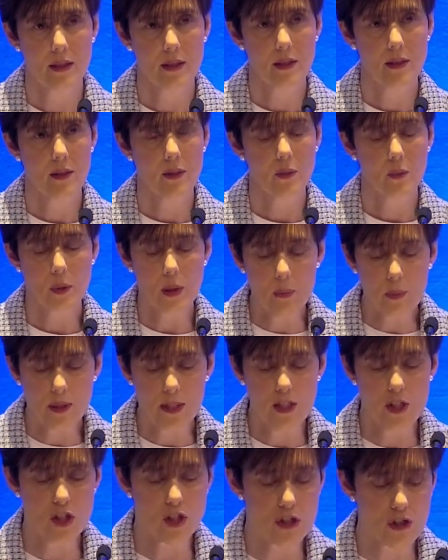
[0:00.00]
We will
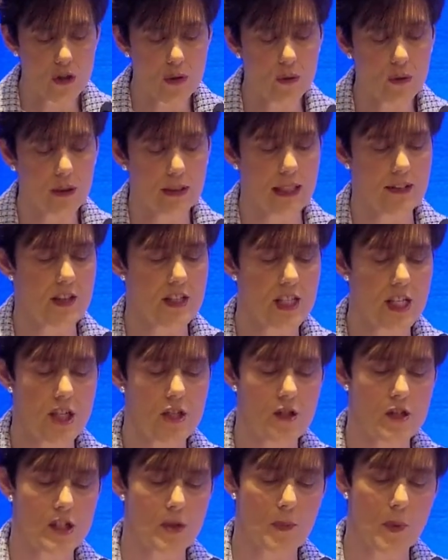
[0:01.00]
ensure that the teacher
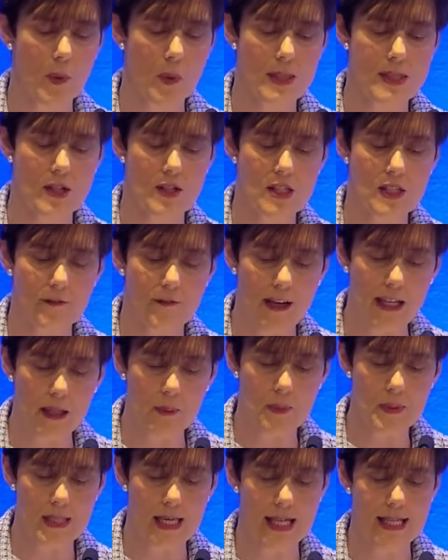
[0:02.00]
supports are
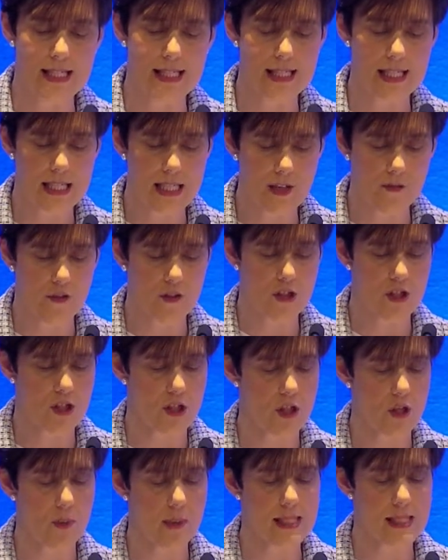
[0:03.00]
developed and delivered to
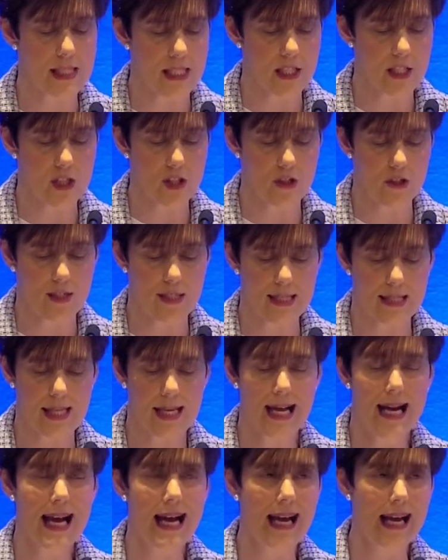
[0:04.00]
you as teachers
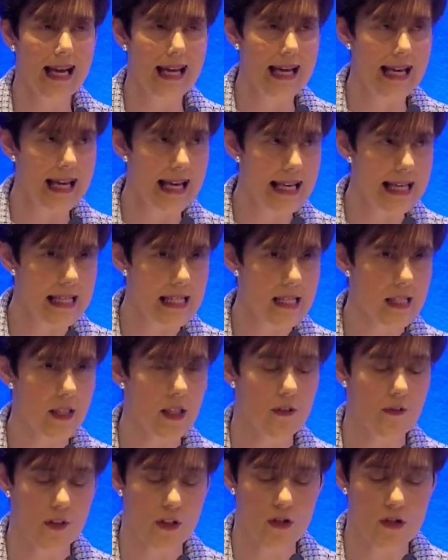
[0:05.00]
ahead
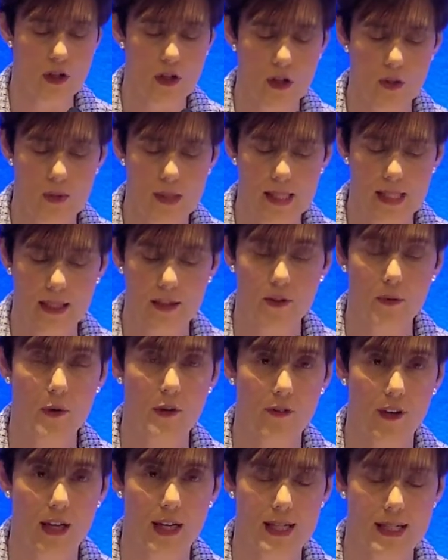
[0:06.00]
of introducing the
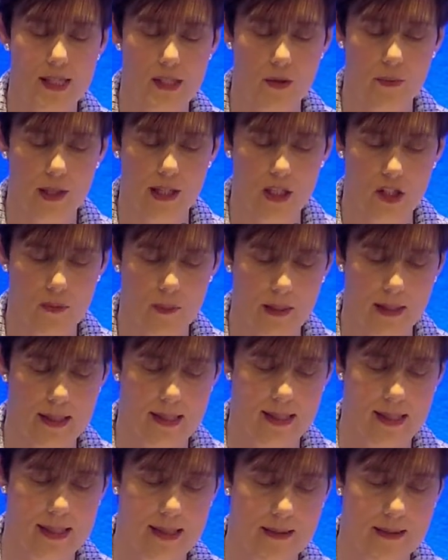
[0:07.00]
revised arrangements.